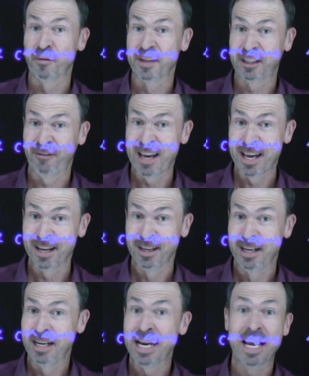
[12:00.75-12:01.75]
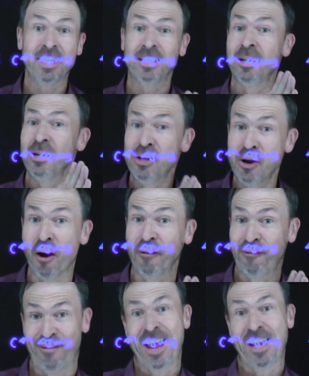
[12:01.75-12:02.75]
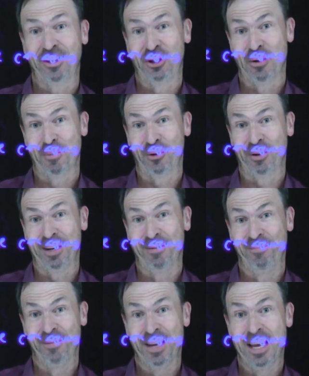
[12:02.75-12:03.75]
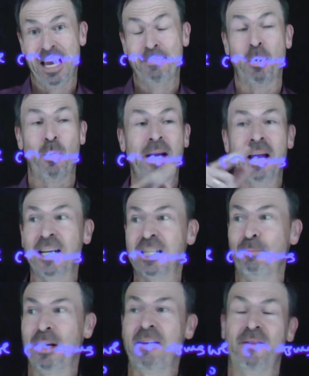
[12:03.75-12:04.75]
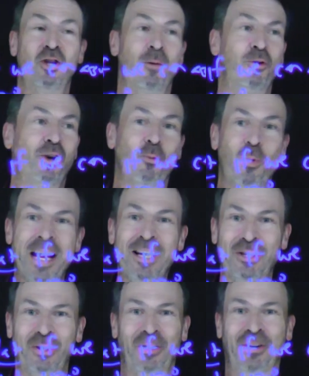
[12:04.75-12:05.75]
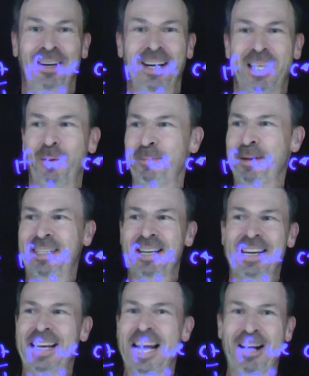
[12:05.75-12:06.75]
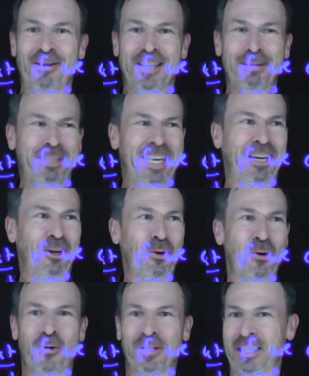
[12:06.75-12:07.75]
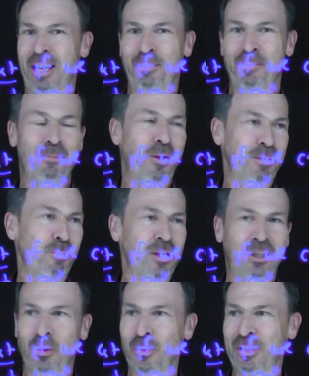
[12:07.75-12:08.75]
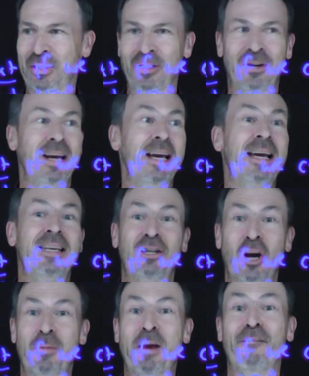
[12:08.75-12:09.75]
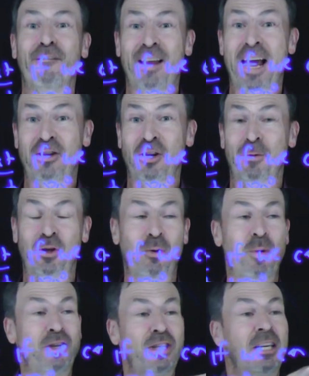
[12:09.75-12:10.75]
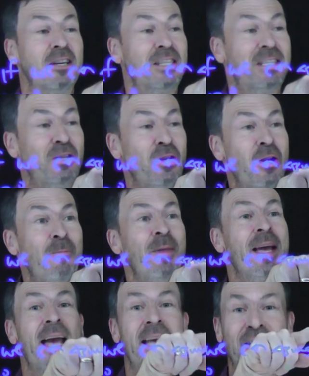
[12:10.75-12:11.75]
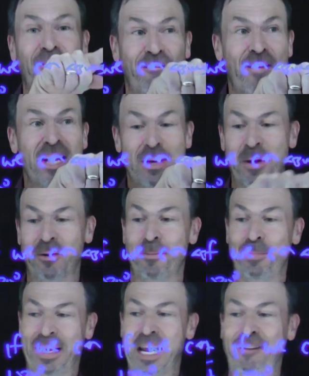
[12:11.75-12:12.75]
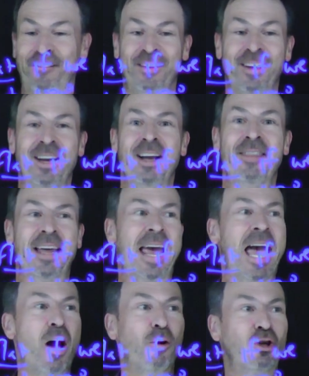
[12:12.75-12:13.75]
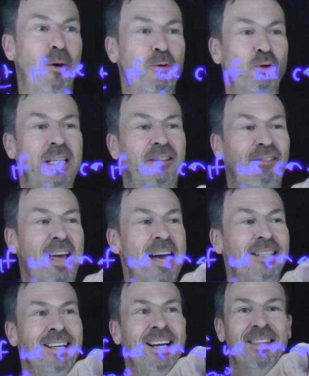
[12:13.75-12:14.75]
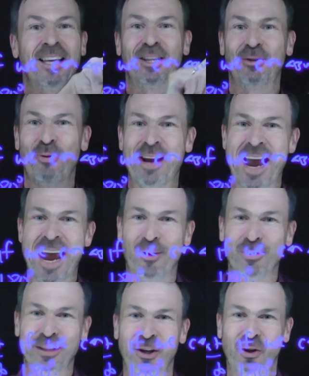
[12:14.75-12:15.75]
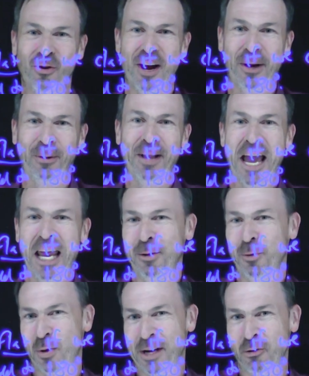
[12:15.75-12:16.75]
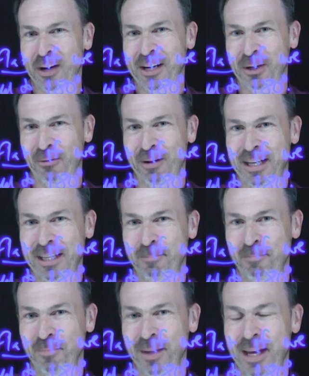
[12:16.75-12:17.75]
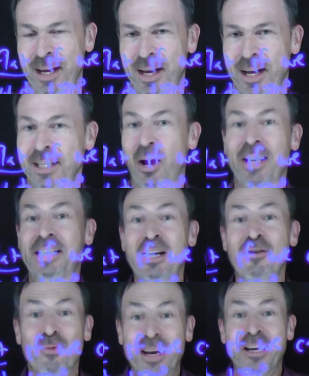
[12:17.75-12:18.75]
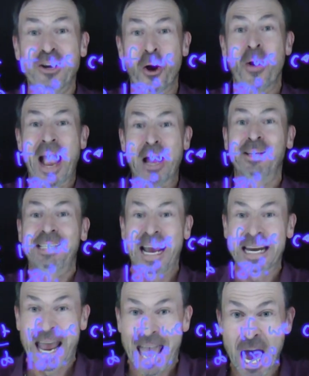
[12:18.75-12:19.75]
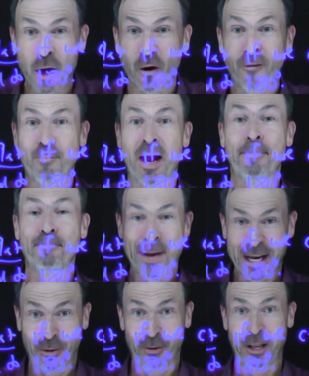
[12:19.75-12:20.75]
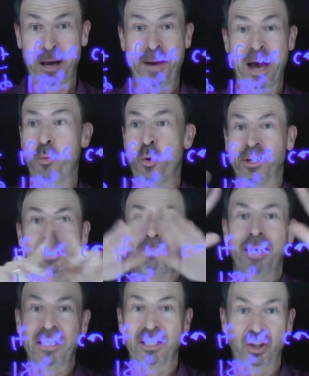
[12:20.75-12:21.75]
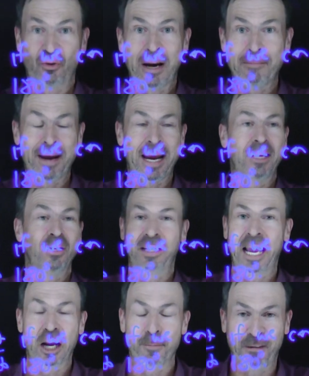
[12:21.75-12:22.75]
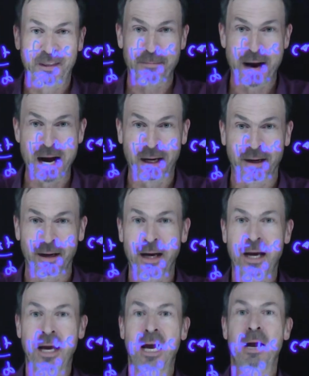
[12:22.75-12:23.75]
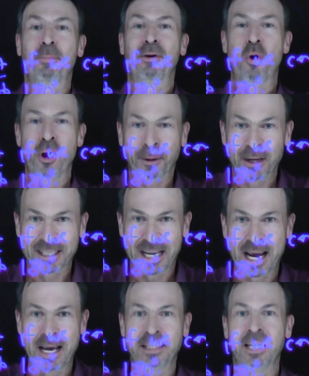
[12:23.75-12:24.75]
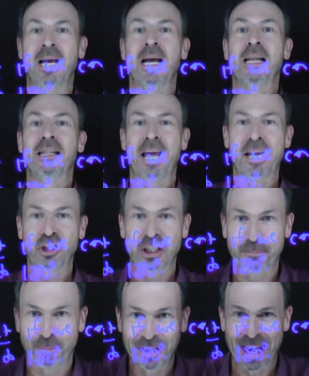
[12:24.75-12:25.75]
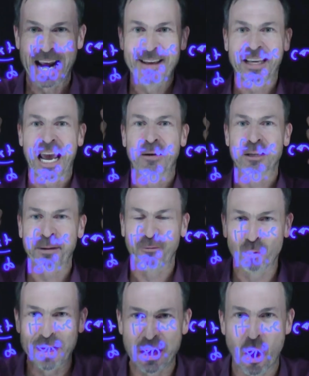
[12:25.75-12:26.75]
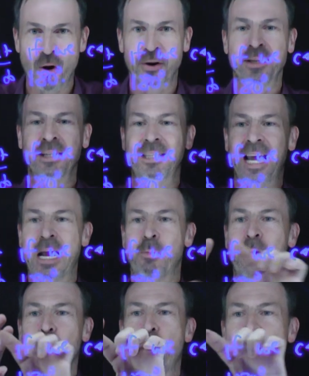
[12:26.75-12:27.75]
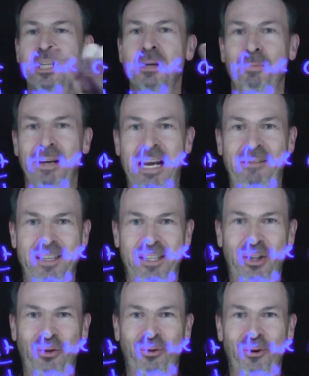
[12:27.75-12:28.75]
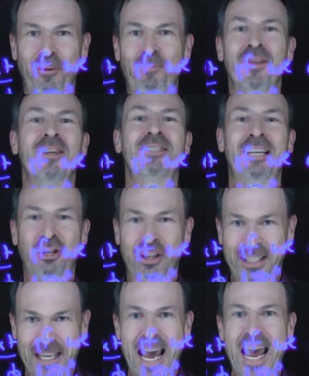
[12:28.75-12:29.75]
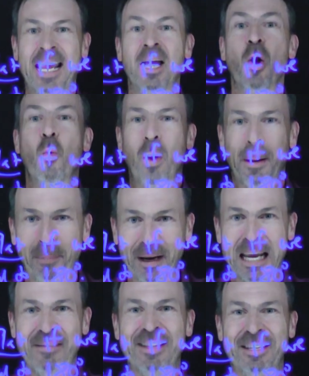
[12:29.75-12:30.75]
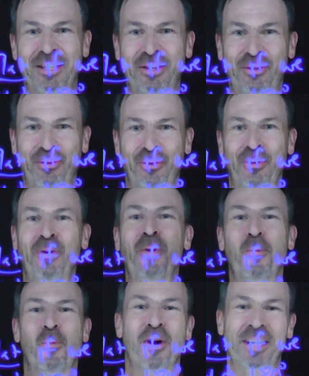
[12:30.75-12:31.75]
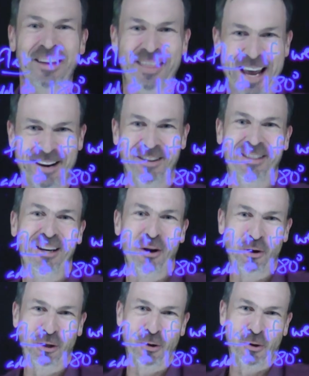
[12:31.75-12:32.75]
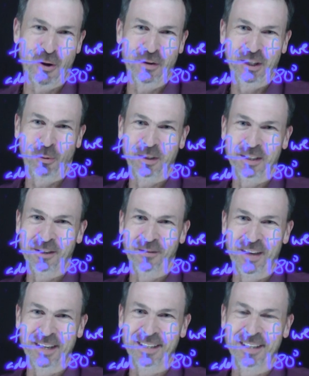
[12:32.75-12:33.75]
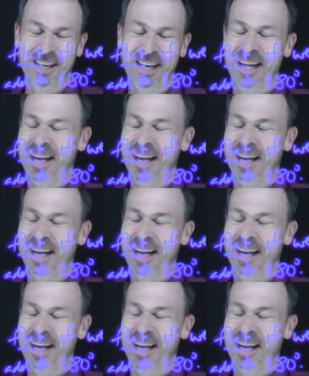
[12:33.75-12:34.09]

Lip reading: on the sphere is not flat geometry. But we like to believe the geometry we do, that we're going to be studying here in this particular course, like most schools do, is going to be flat geometry. We're just going to assume it's a fundamental belief that our geometry is flat, that three angles in a triangle add up to 180 degrees. So I didn't really know how to get out of my pickle about what does it mean, straight mean, can I believe the marker, but all I'm going to say is, let's just play the game, let's be really honest and say we want to believe this is true, so let's just say we're believing this is true, what are then the logical consequences of this?